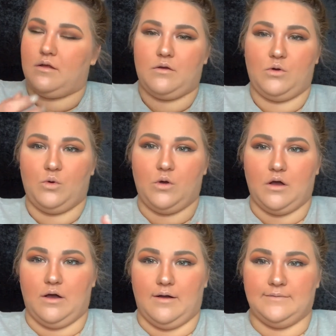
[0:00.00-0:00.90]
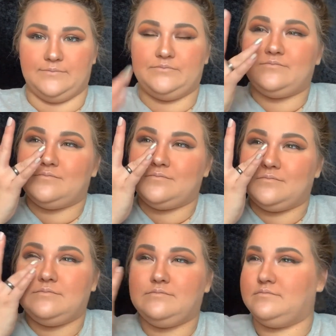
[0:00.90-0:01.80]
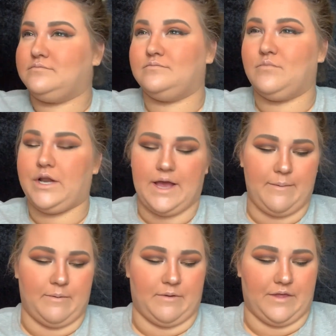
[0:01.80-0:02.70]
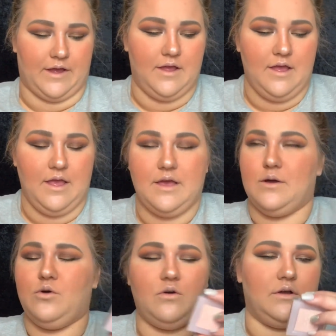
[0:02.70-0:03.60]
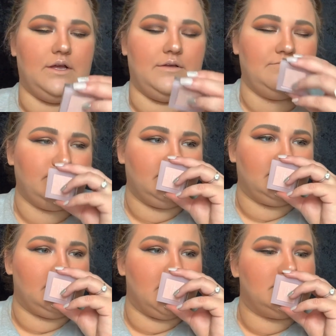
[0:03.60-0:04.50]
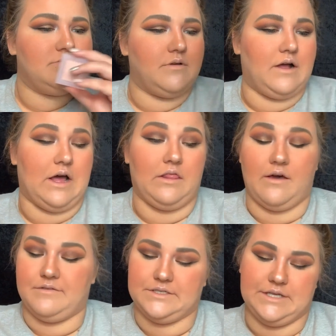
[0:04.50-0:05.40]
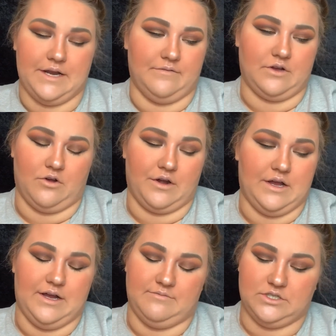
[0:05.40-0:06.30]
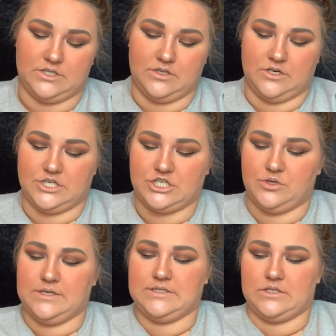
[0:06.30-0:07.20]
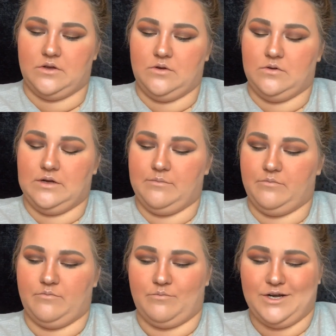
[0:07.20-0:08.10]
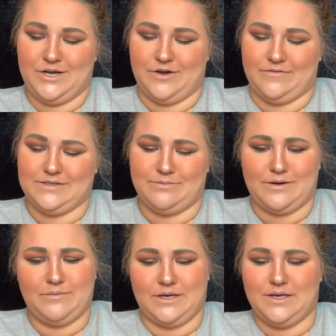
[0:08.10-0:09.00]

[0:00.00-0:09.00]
Cool. Pretty happy about that. Ooh, I love the scent of coconut. I'm just allergic to it, so I'm pretty nervous about it, but